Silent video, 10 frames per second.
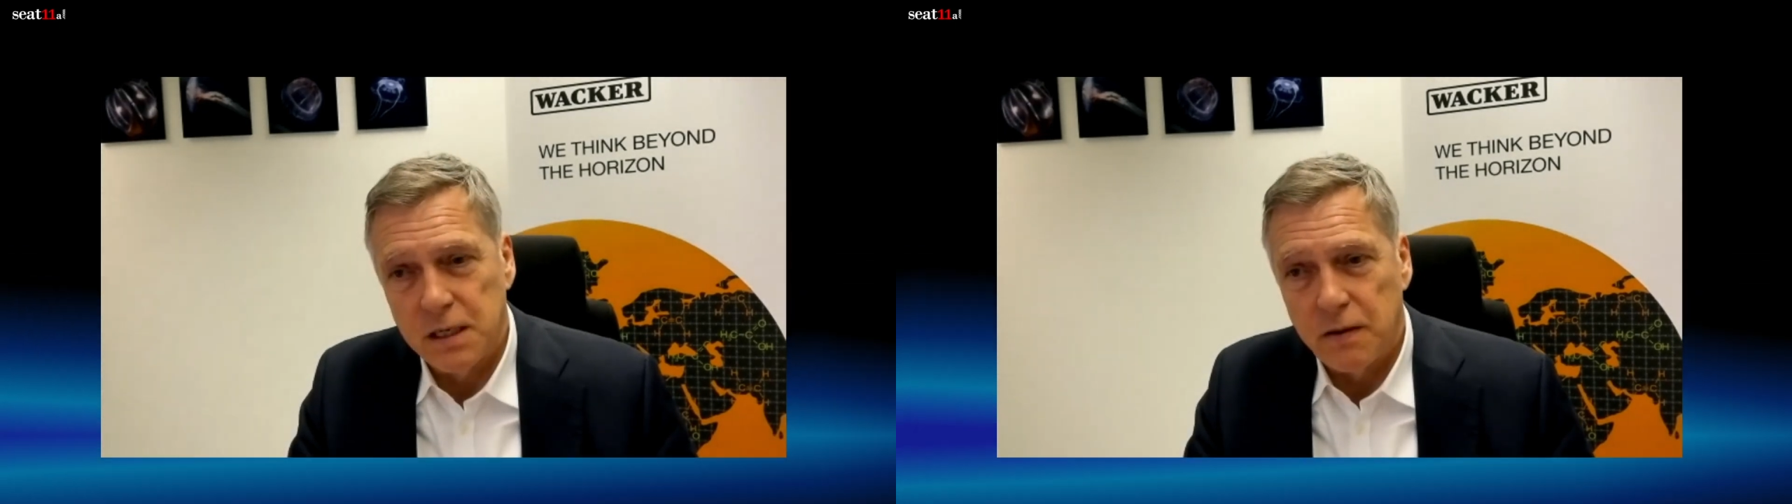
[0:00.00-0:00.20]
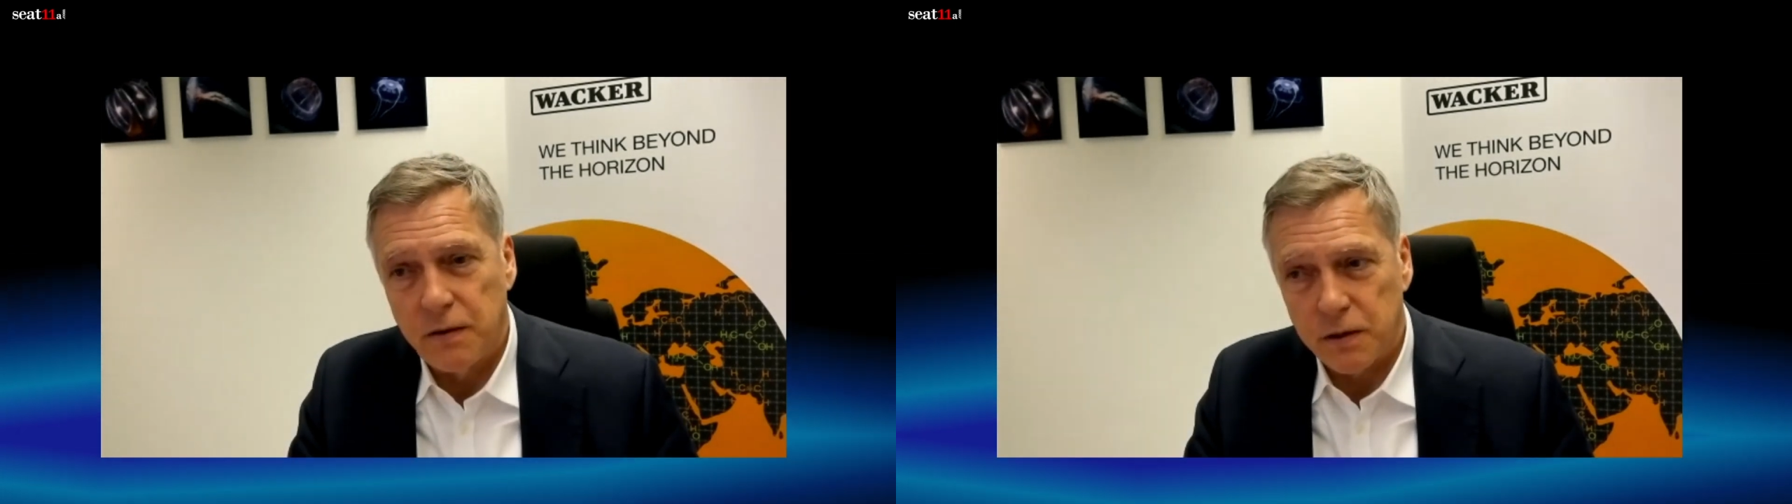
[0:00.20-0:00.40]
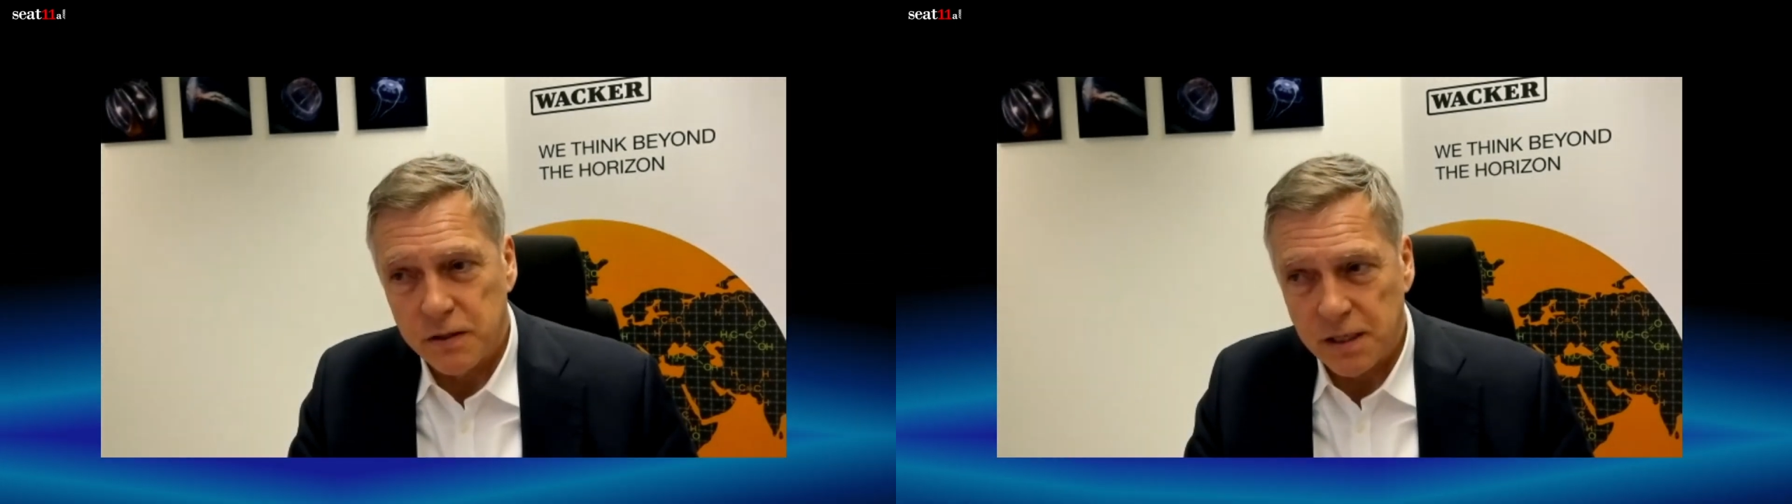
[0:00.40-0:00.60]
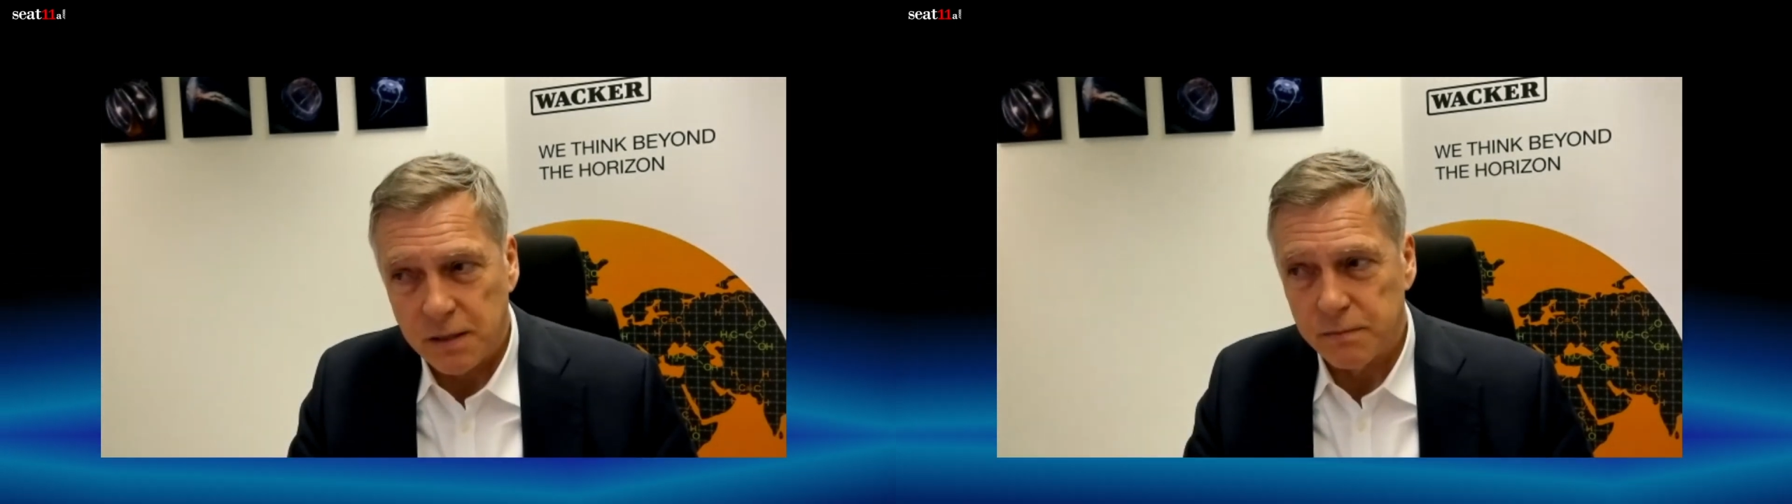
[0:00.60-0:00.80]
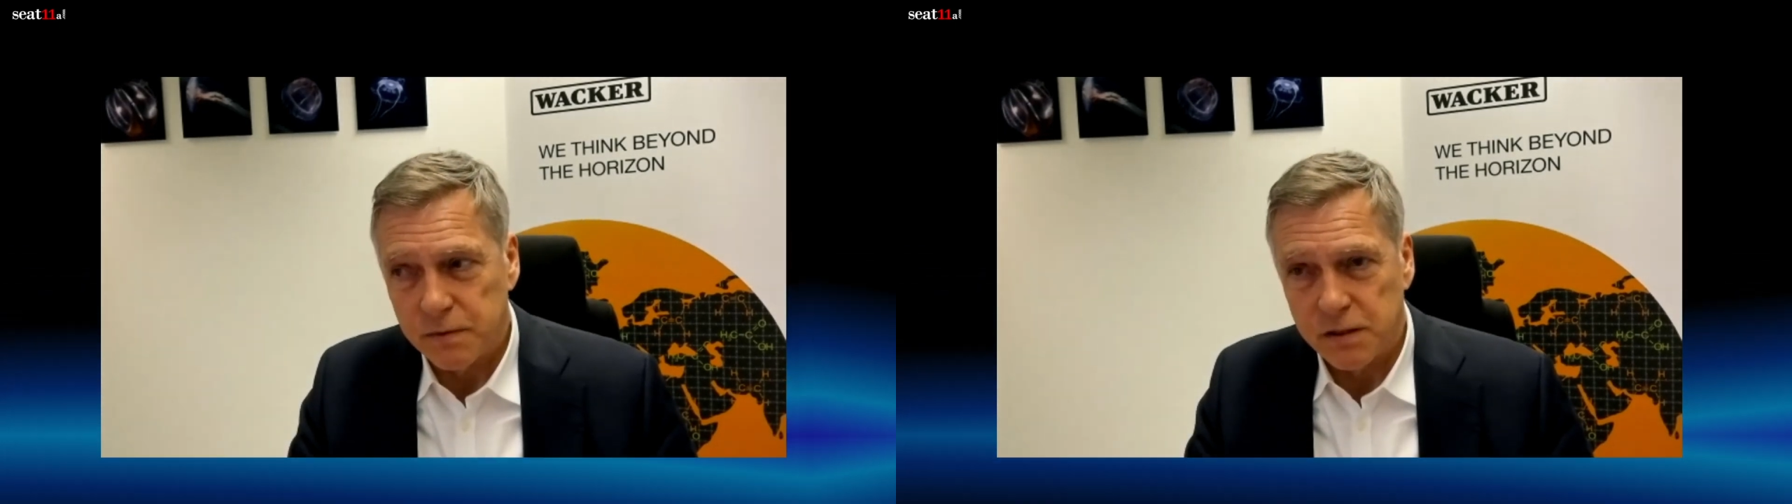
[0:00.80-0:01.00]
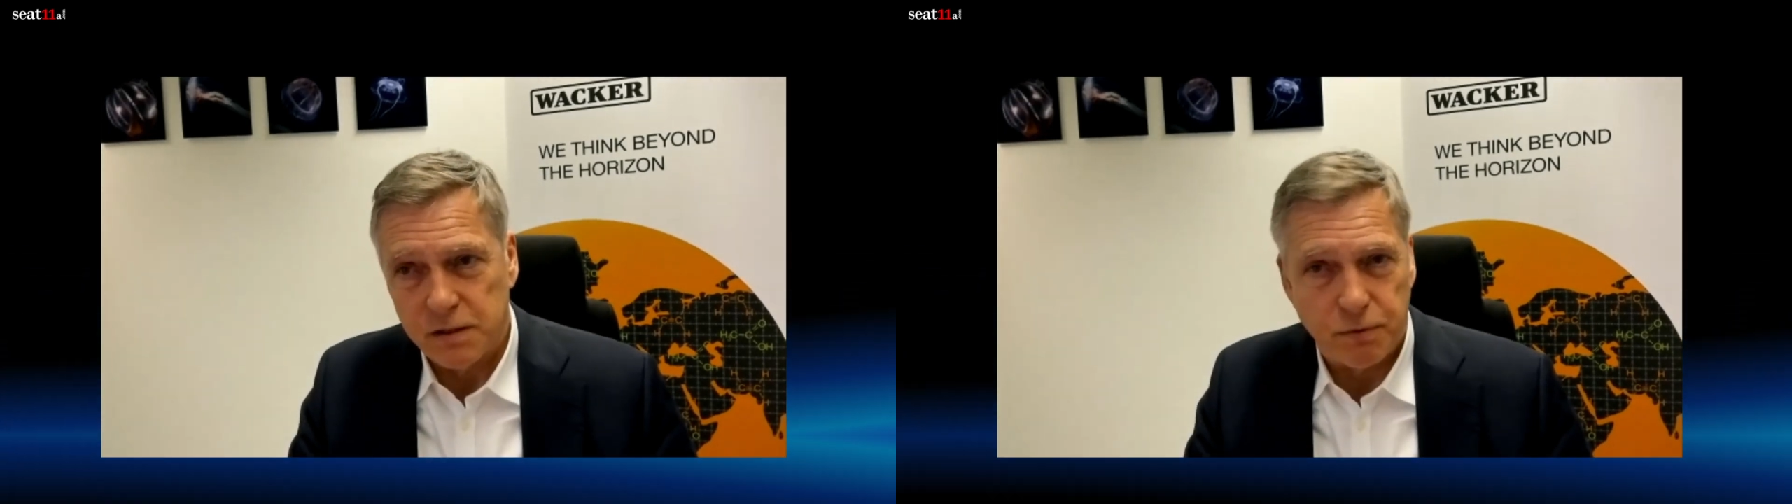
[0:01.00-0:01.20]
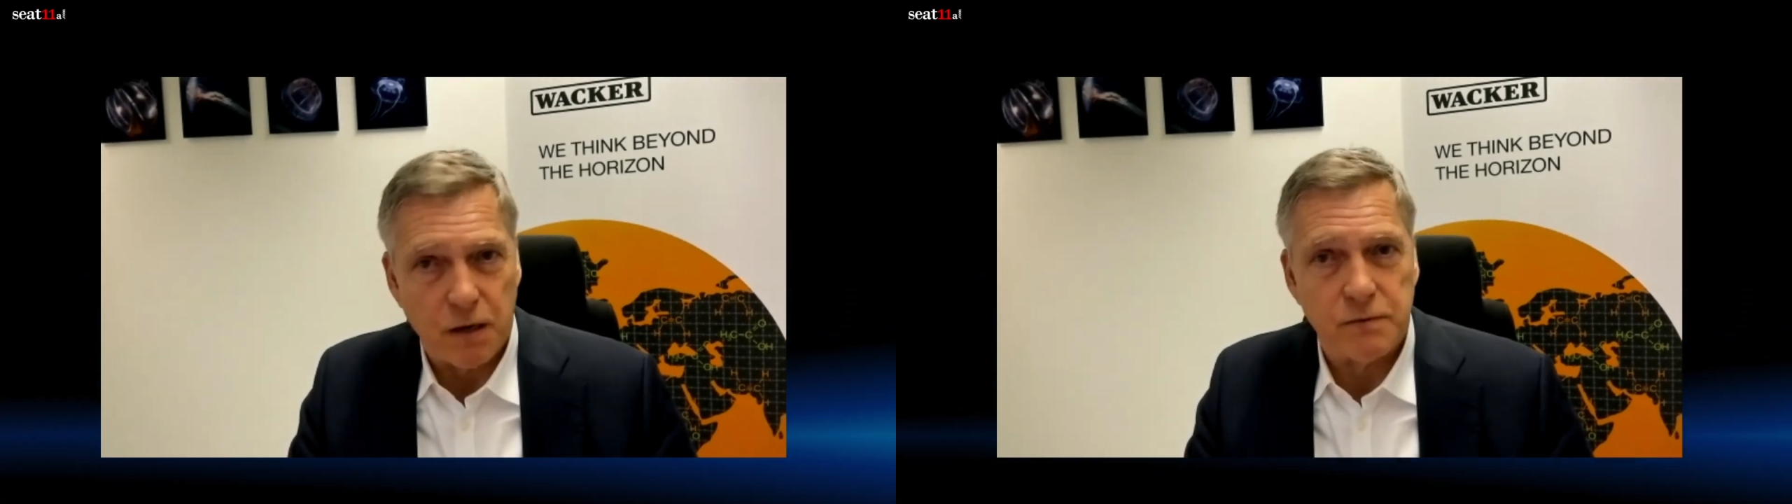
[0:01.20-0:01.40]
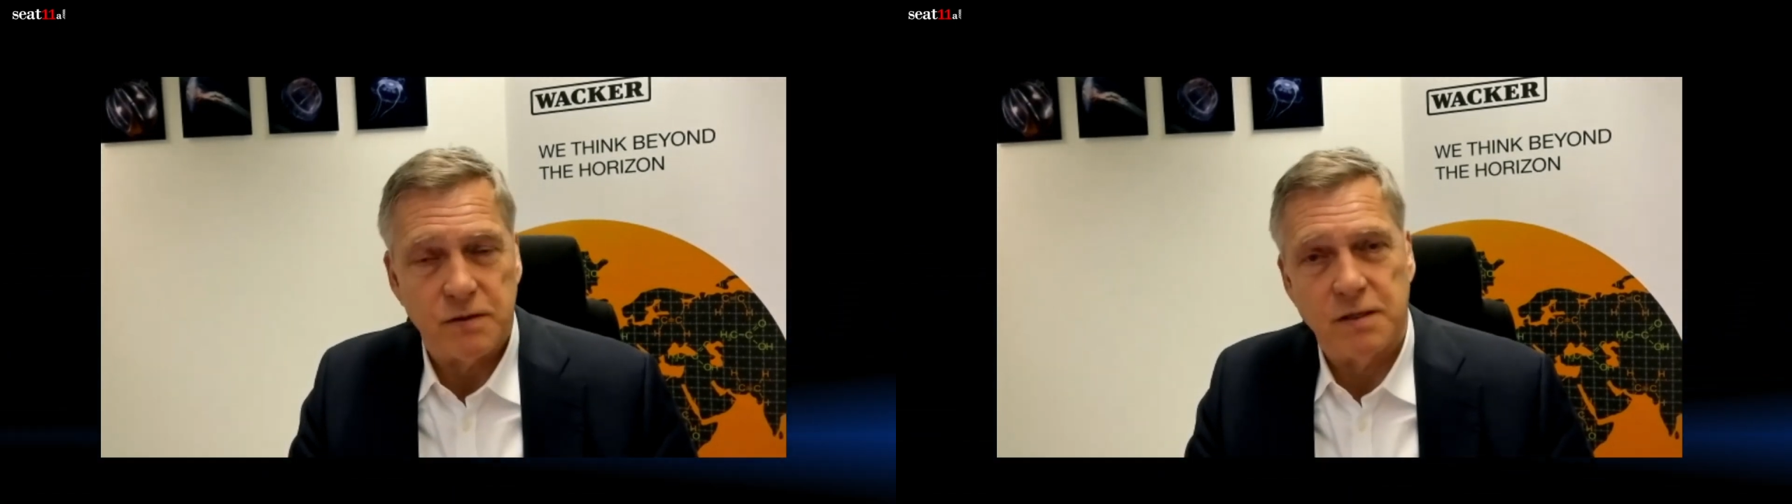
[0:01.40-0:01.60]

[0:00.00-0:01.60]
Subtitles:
There are some sprouts,